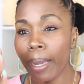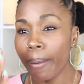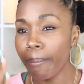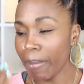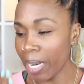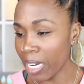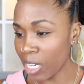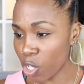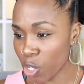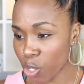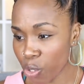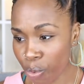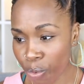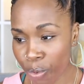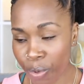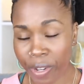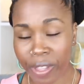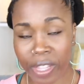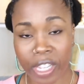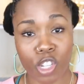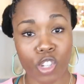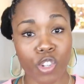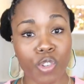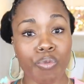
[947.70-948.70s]
Make
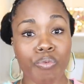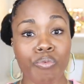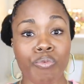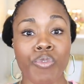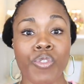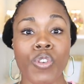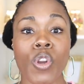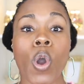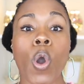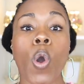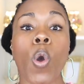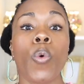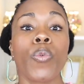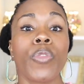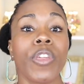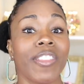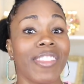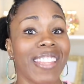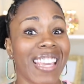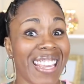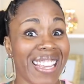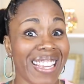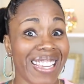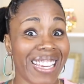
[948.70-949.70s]
sure that you know
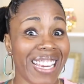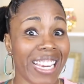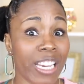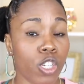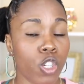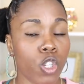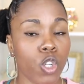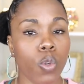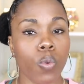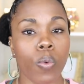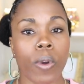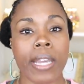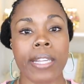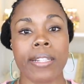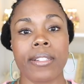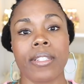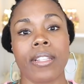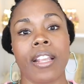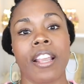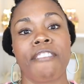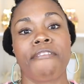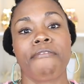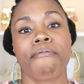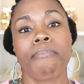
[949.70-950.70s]
that they get to a
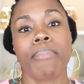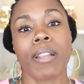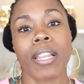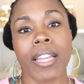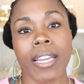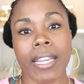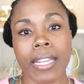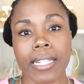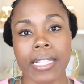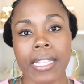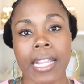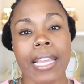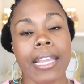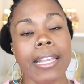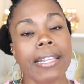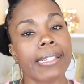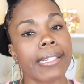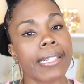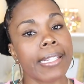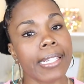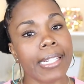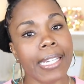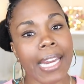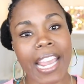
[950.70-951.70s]
safe place.
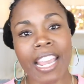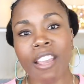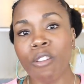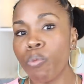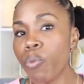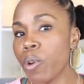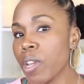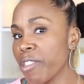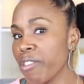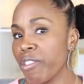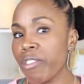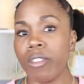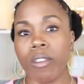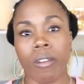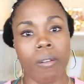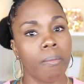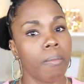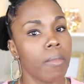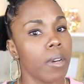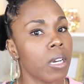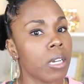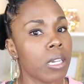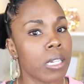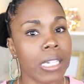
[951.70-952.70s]
Stay with them
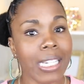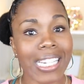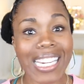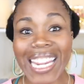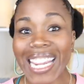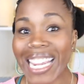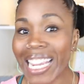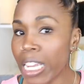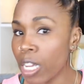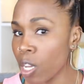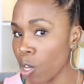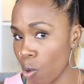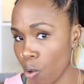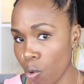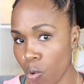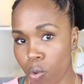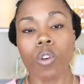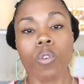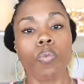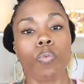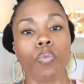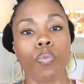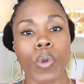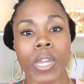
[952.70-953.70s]

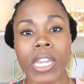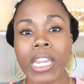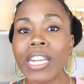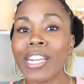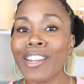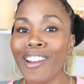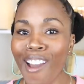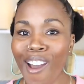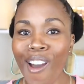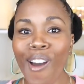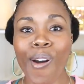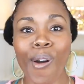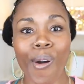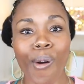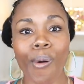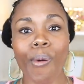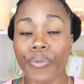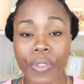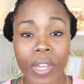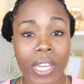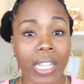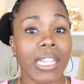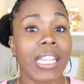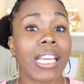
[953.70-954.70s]
until we
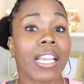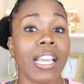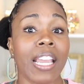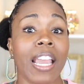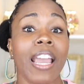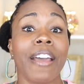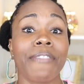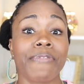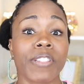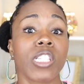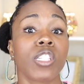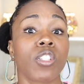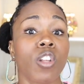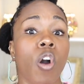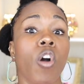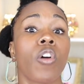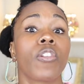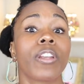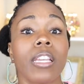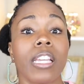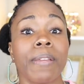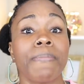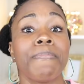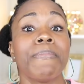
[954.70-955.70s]
know that they have
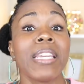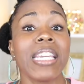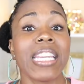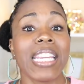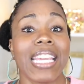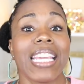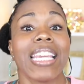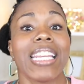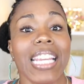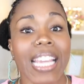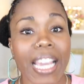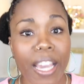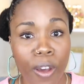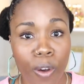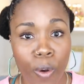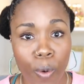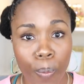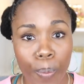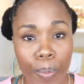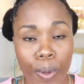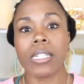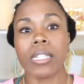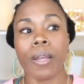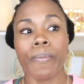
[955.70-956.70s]
sought immediate
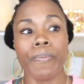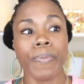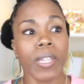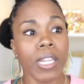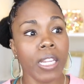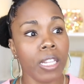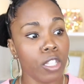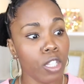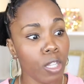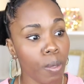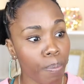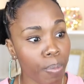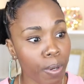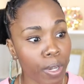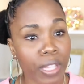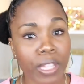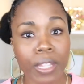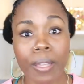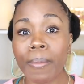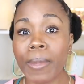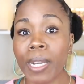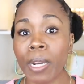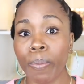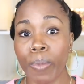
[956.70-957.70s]
help, something to
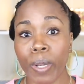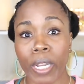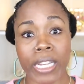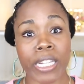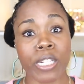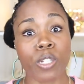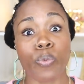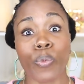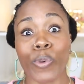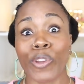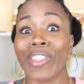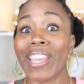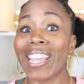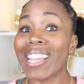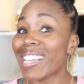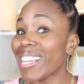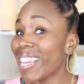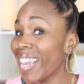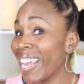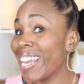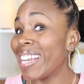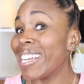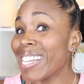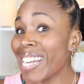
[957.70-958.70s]
put them in a place where they
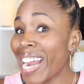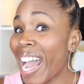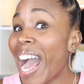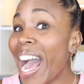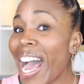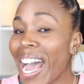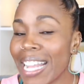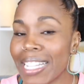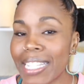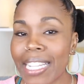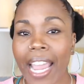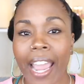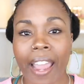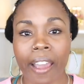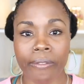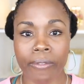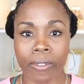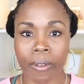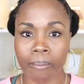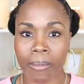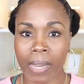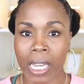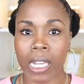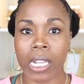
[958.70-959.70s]
cannot
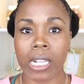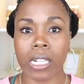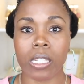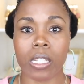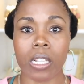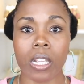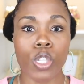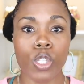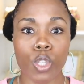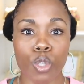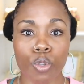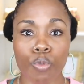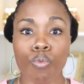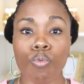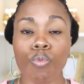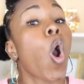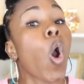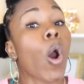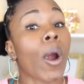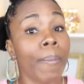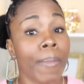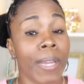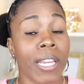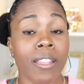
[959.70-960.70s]
have the means to
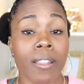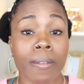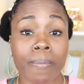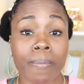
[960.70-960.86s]
harming